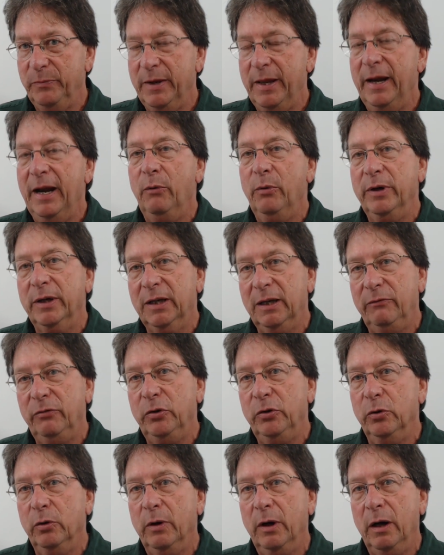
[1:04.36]
And I want to give
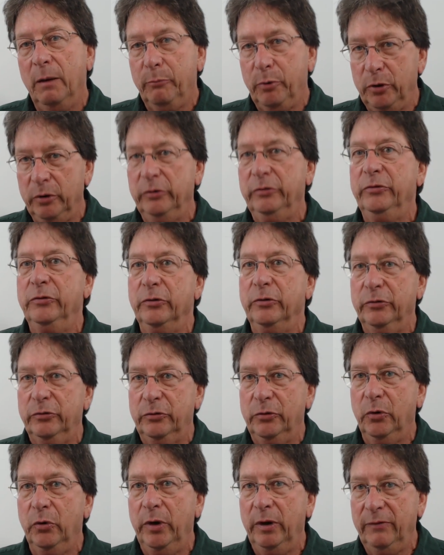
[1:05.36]
you a personal
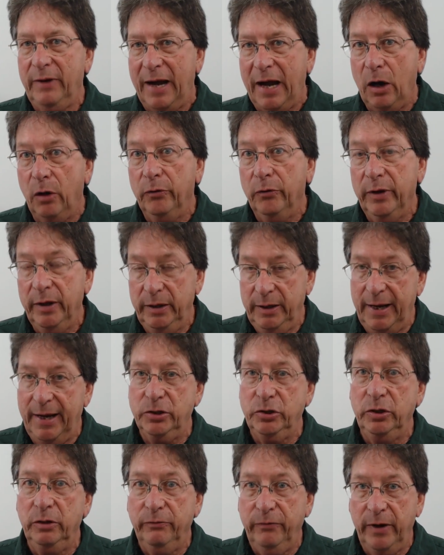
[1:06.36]
story of how it
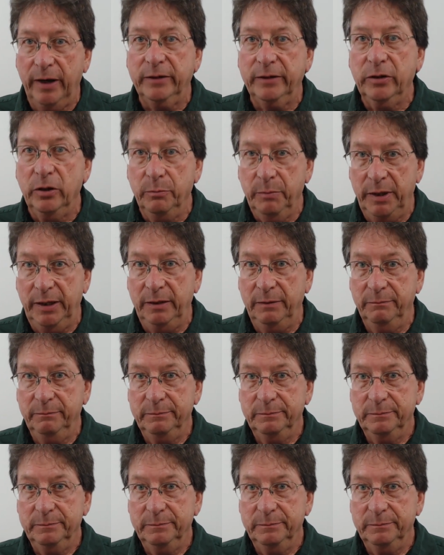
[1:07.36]
actually affected me.